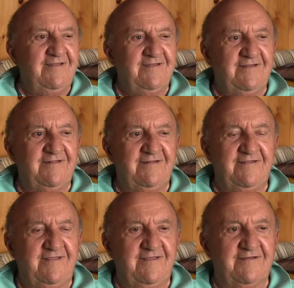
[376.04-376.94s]
And
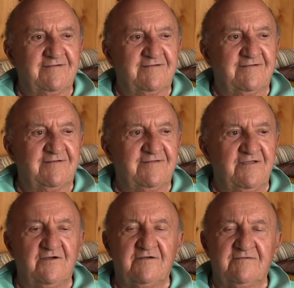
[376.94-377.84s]
a, uh, a
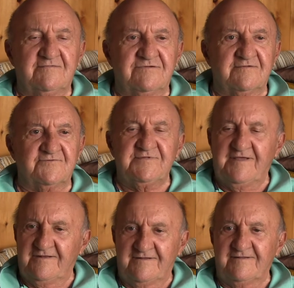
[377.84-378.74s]
young
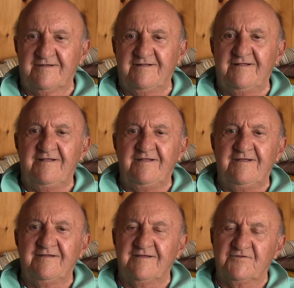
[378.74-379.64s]
lieutenant
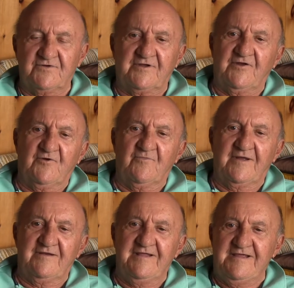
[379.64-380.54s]
that took care of
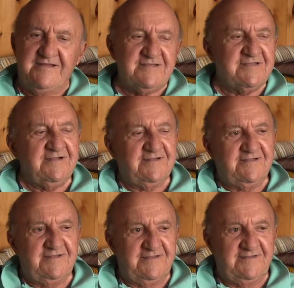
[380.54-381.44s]
my needs
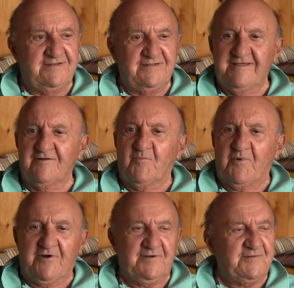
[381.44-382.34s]
in the dental
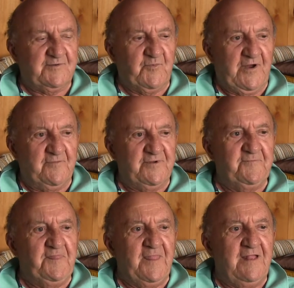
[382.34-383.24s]
part
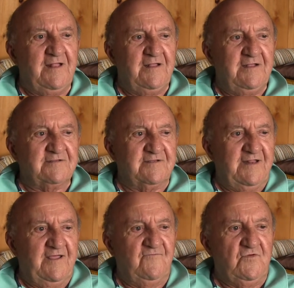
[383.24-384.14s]
department said,
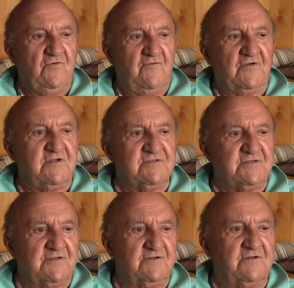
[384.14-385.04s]
have you ever
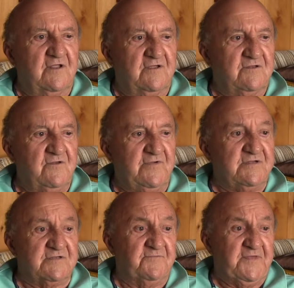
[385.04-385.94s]
considered uh, doing
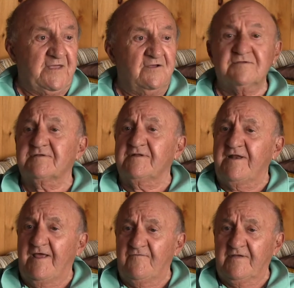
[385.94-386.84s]
something else in the
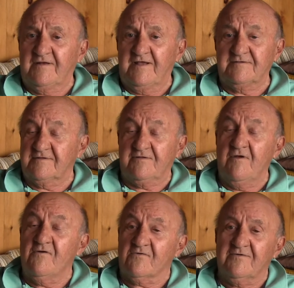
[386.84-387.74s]
Navy? And I said,
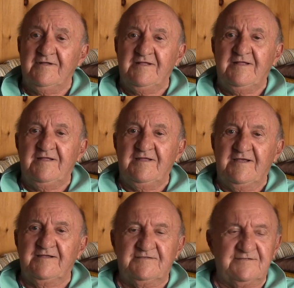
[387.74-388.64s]
no.
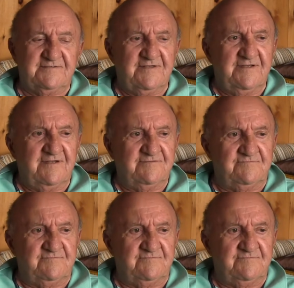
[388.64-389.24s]
He says, uh,